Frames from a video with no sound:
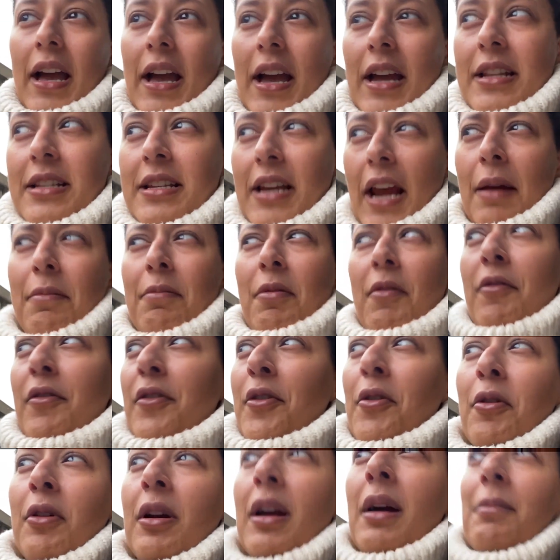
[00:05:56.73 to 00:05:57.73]
a type of
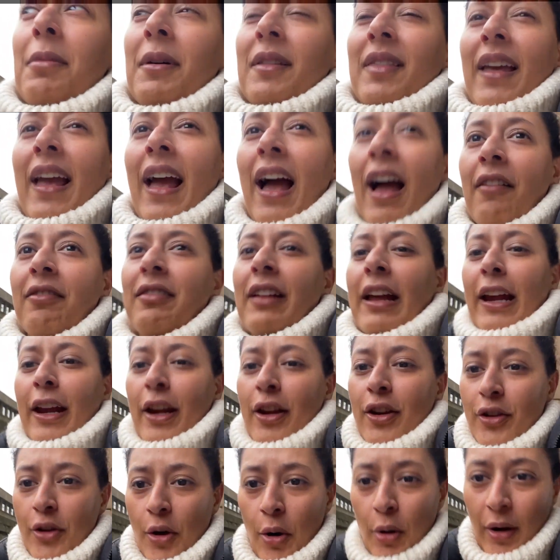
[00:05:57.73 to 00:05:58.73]
yoga, but they have like a
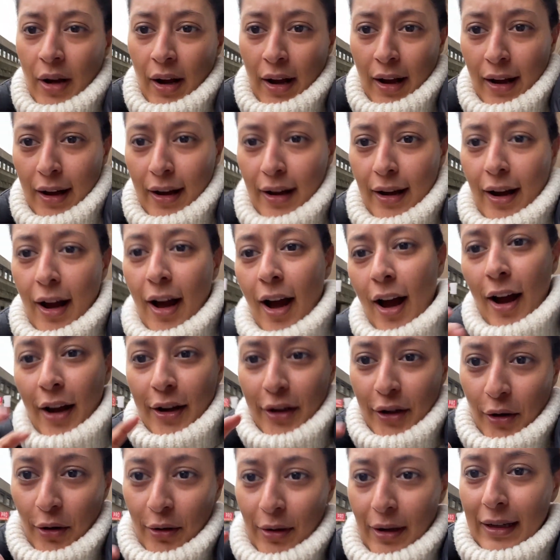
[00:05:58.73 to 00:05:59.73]
yoga, hot
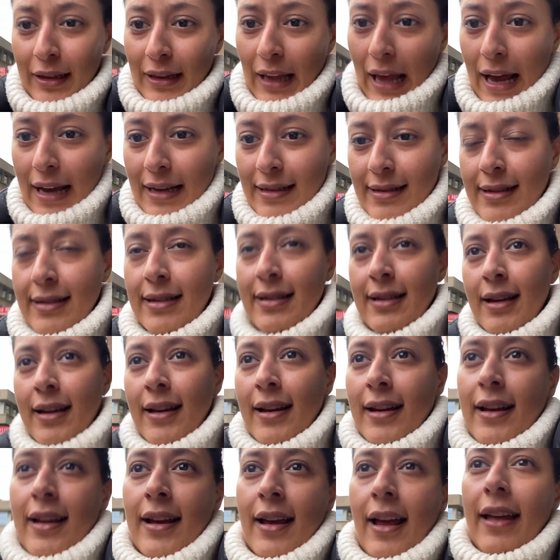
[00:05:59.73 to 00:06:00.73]
yoga class,
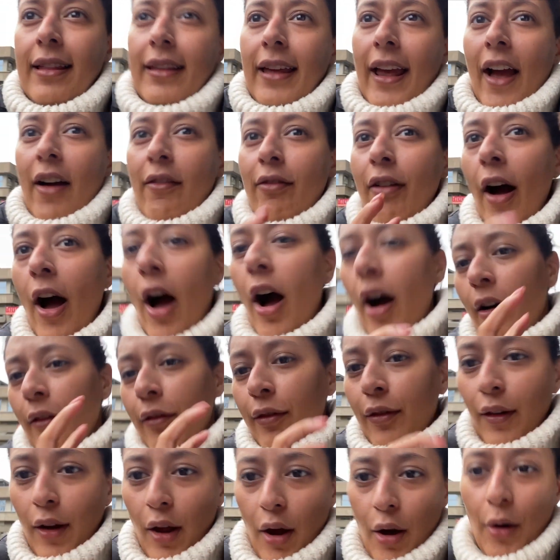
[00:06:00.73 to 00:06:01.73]
and they have hot
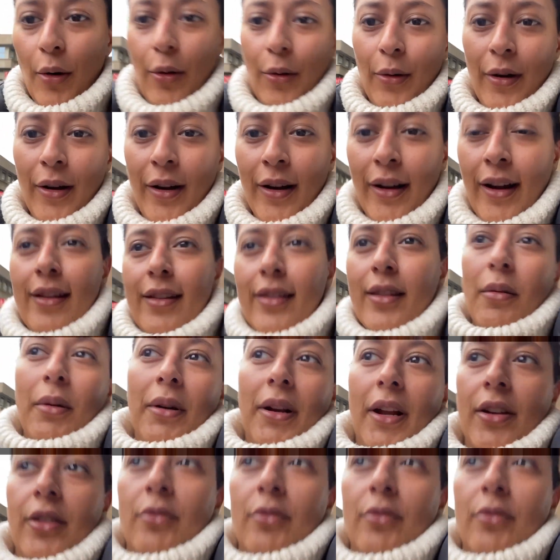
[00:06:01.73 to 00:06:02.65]
flow. The one I